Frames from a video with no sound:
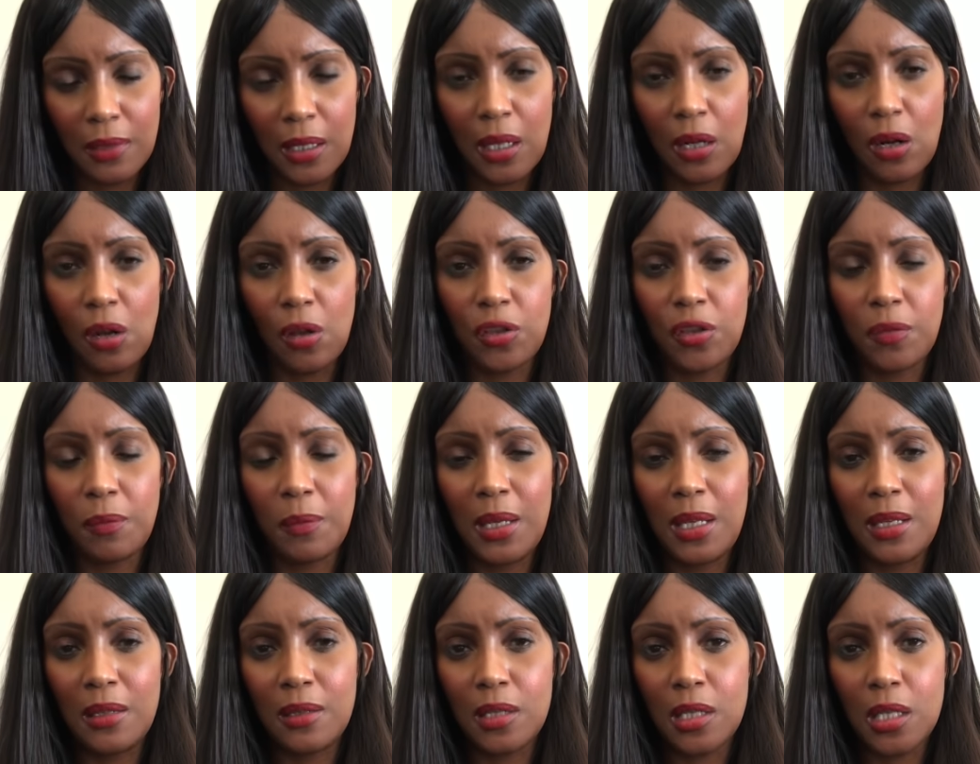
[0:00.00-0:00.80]
It either
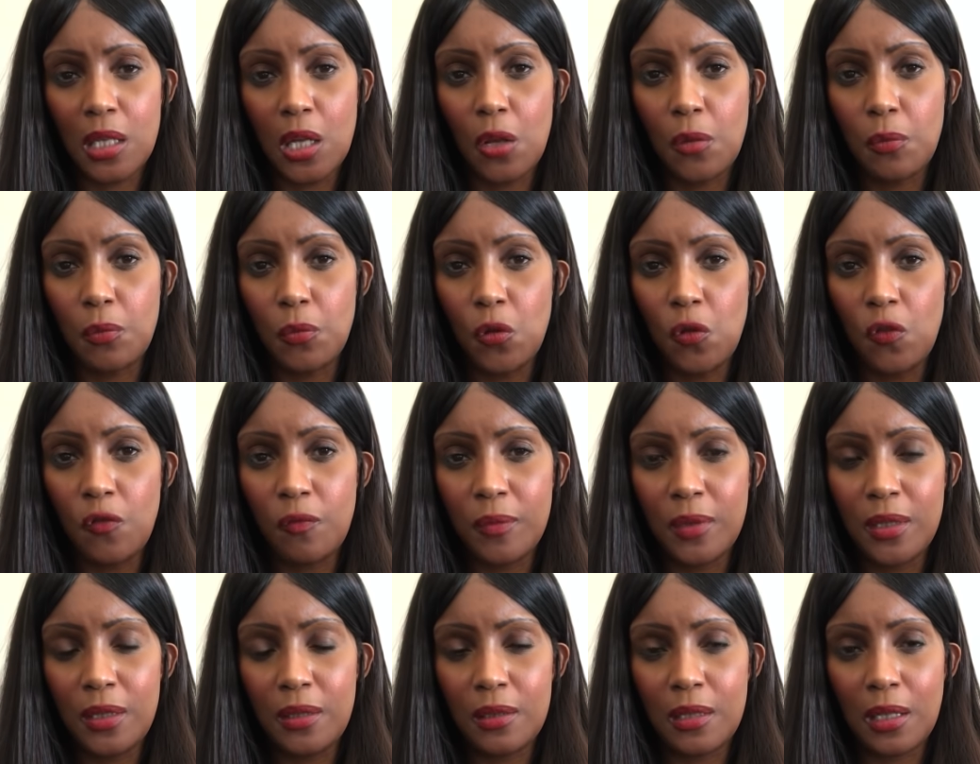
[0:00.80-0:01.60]
means slow
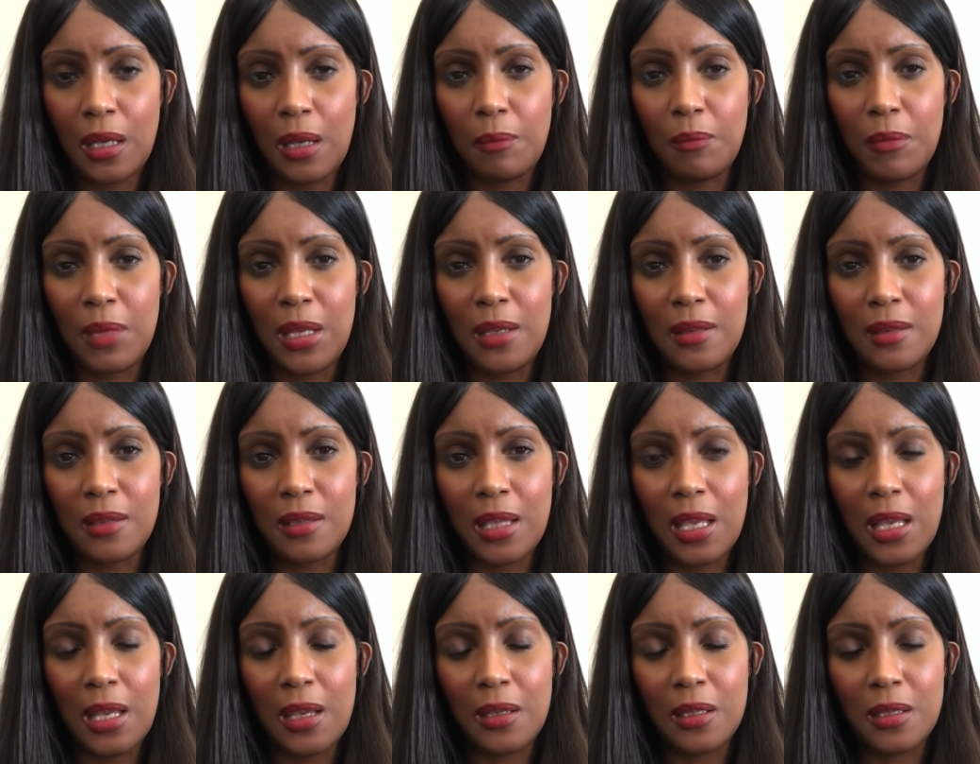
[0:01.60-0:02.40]
movement. It means
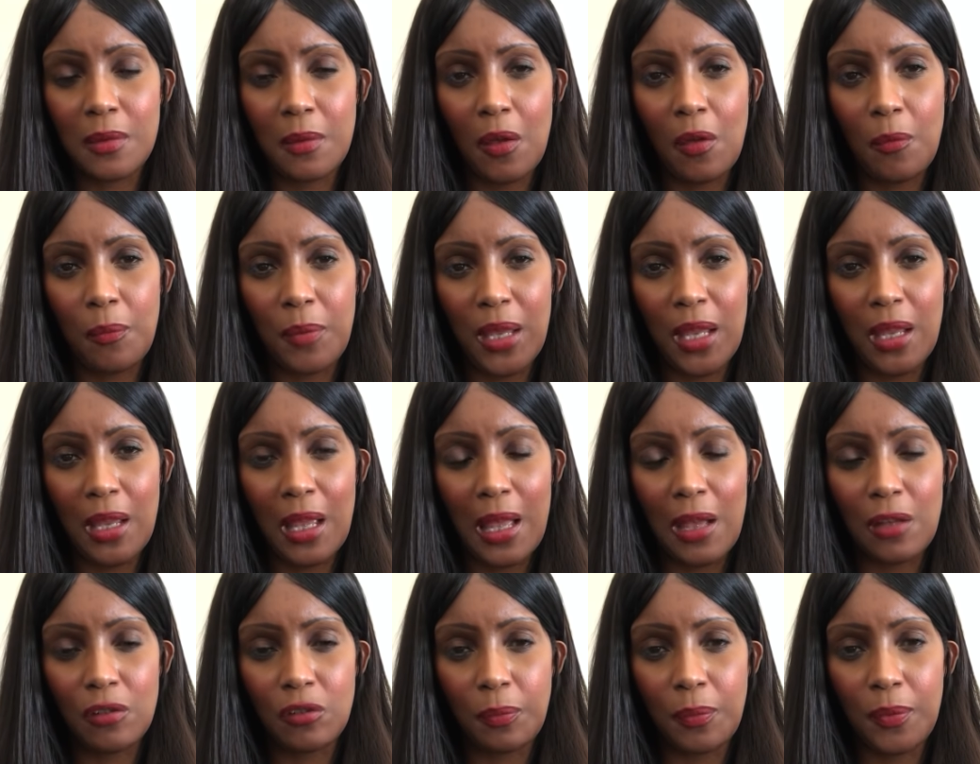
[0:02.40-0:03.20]
things are being
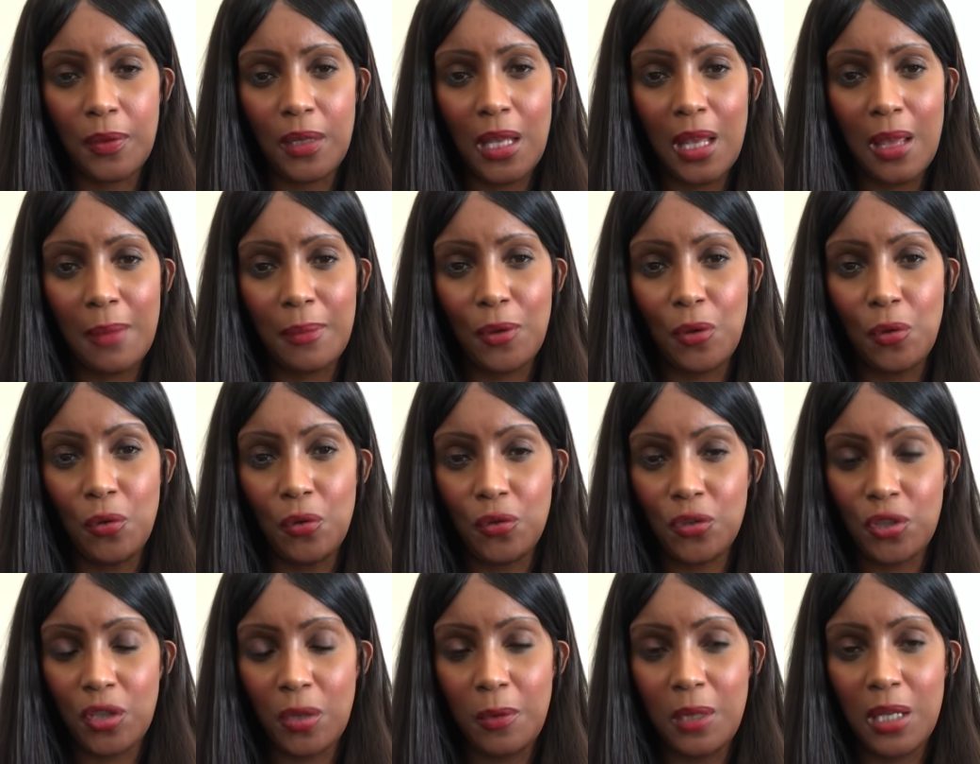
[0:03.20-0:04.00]
held up in the air. But
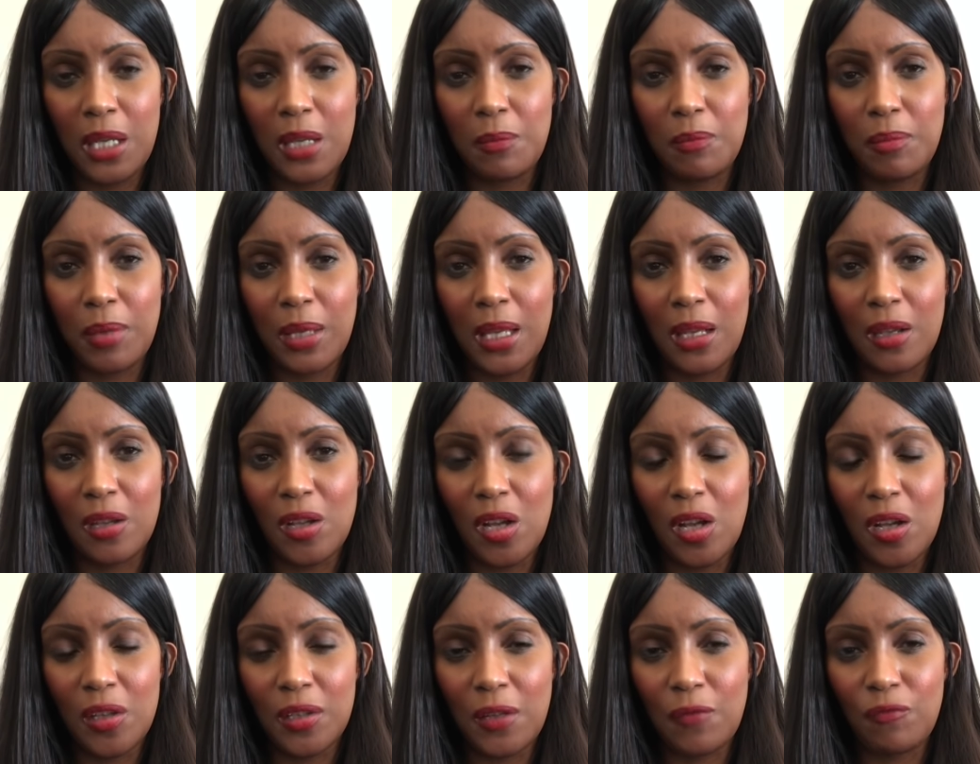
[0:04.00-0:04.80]
also it can be a
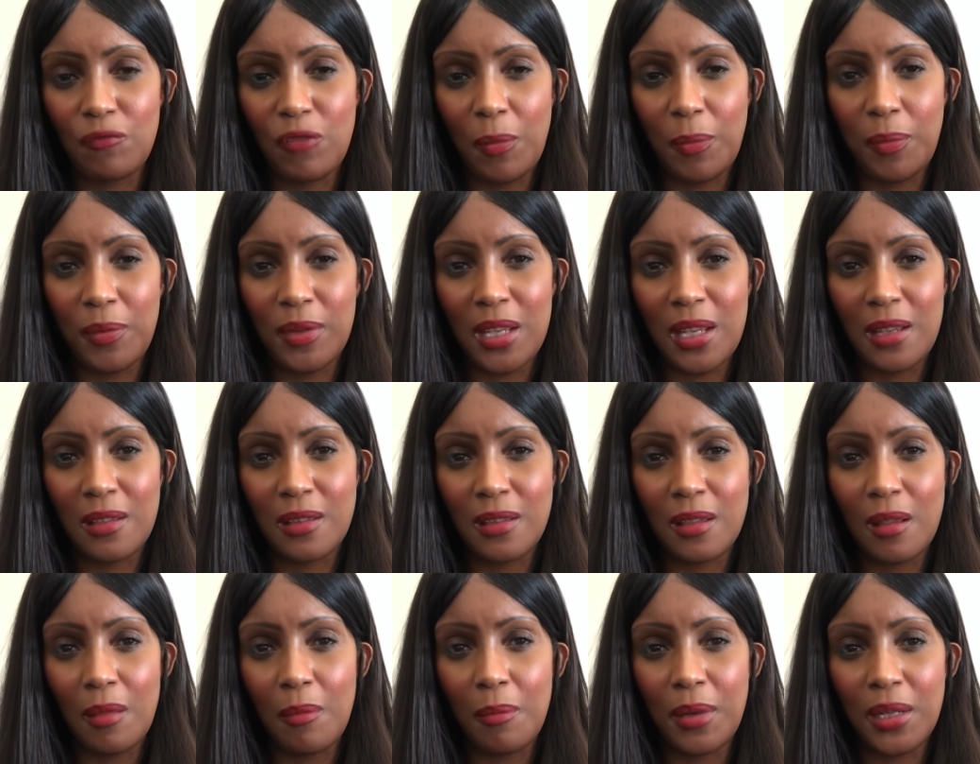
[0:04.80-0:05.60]
card that represents
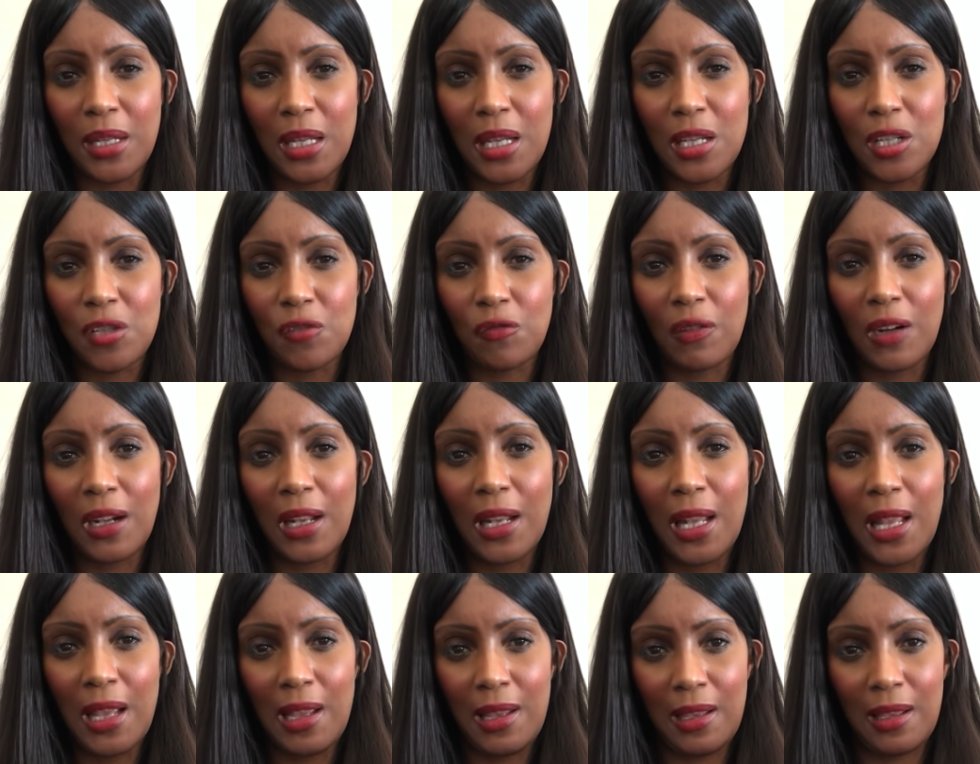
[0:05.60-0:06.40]
somebody is
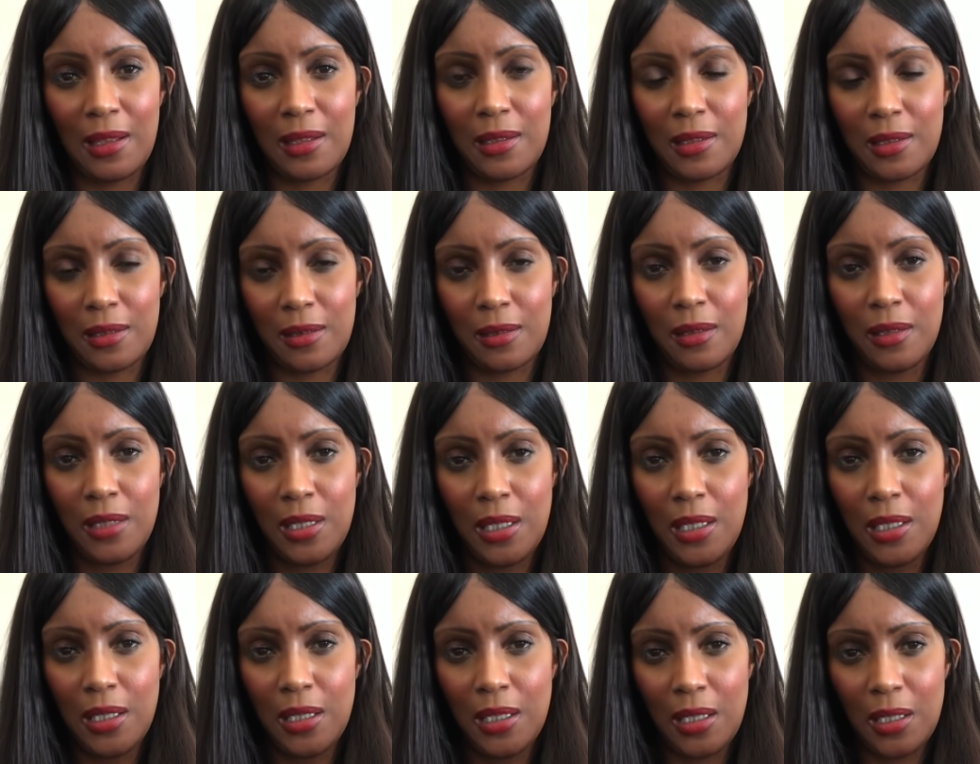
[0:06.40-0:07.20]
relaxed
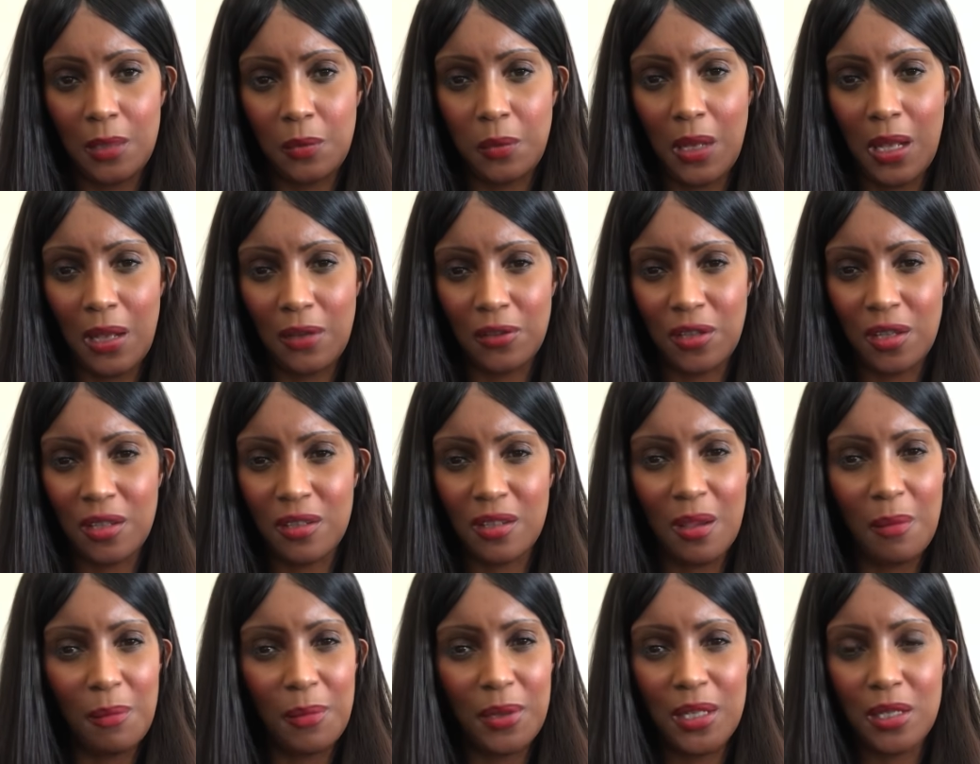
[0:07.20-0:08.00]
as well. So
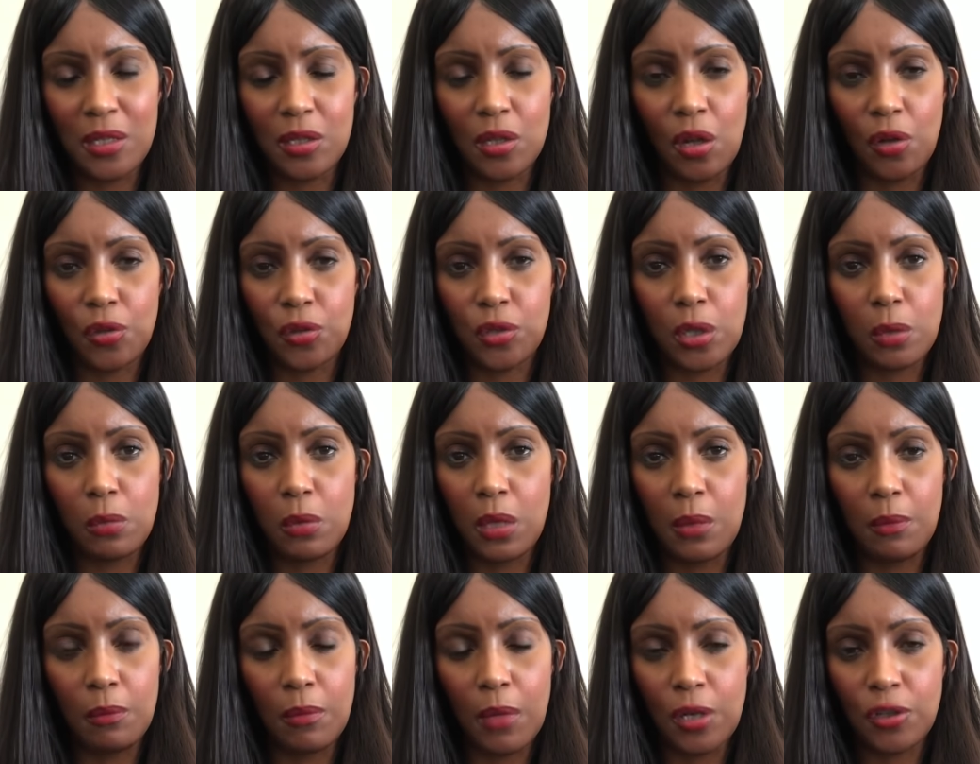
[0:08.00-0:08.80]
somebody's not
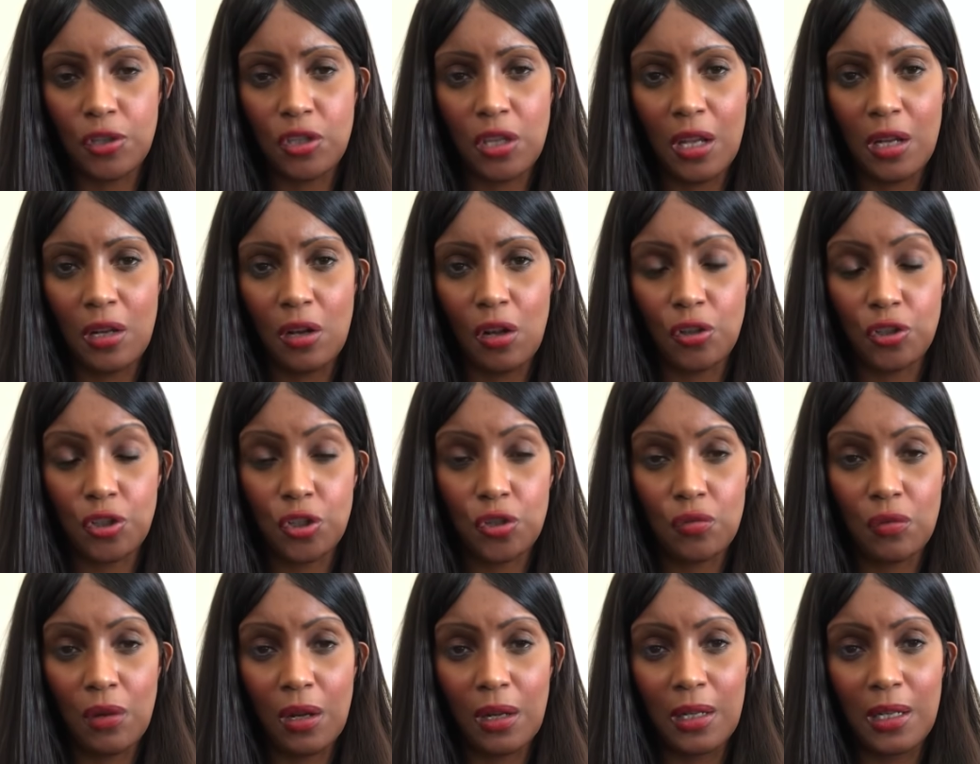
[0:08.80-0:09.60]
doing much. They're not
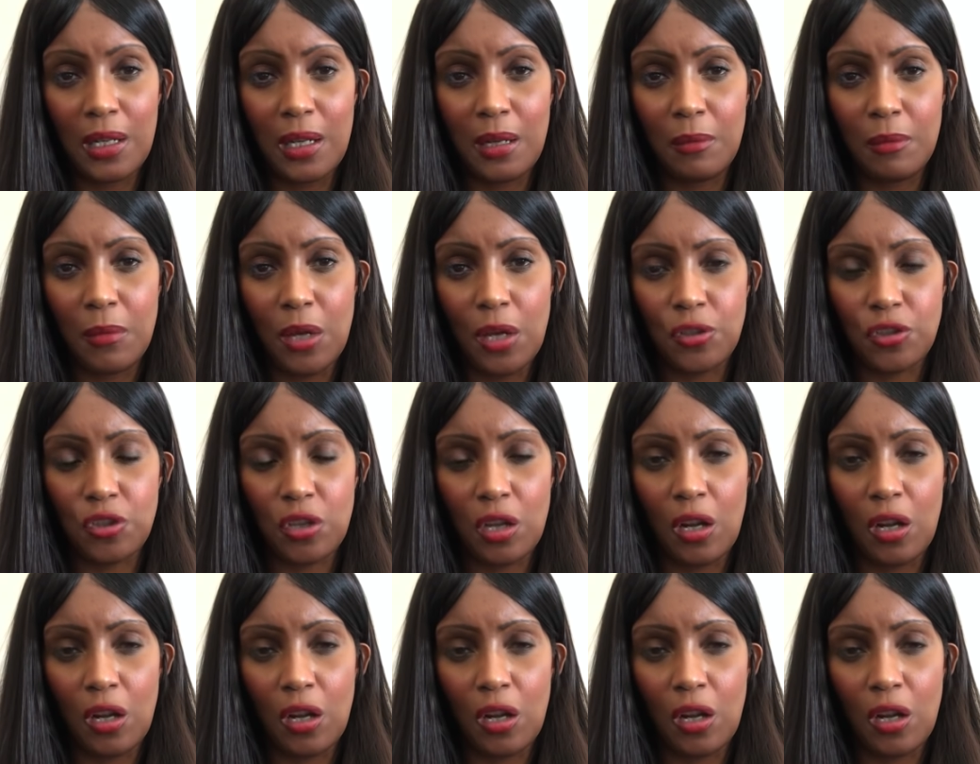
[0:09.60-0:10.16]
struggling much.